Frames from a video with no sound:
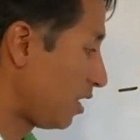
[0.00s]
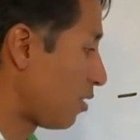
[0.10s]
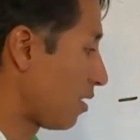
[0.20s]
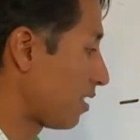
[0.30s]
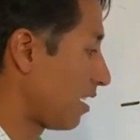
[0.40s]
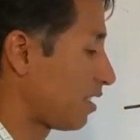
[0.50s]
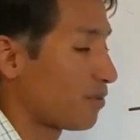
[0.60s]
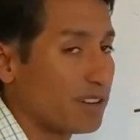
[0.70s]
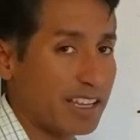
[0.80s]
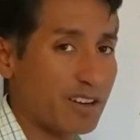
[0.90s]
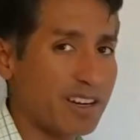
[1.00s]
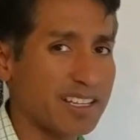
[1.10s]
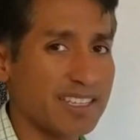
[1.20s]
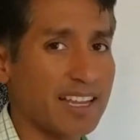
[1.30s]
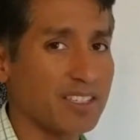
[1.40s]
the only thing they're really
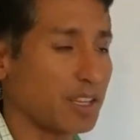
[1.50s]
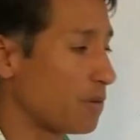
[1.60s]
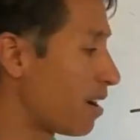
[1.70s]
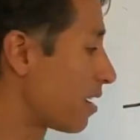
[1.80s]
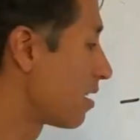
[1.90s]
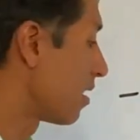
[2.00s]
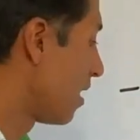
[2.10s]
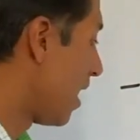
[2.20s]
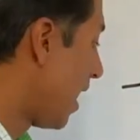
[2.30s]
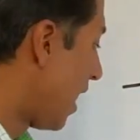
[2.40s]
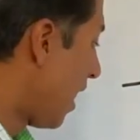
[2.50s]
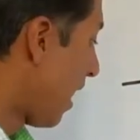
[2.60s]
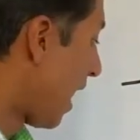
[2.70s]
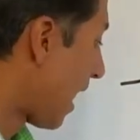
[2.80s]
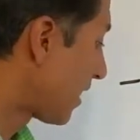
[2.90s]
criticizing you on.
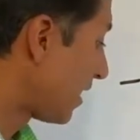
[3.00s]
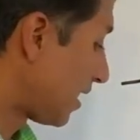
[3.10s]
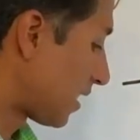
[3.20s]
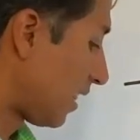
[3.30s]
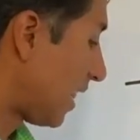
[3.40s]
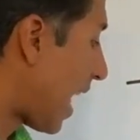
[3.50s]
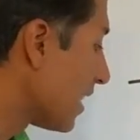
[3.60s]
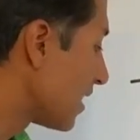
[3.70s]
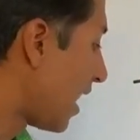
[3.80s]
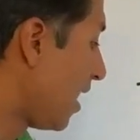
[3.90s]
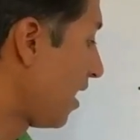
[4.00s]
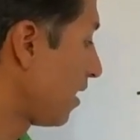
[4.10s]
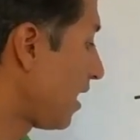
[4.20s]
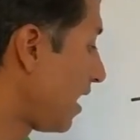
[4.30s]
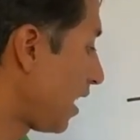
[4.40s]
X is less
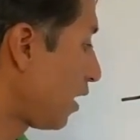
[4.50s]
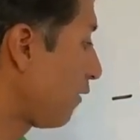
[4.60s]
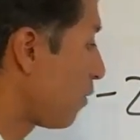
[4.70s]
than negative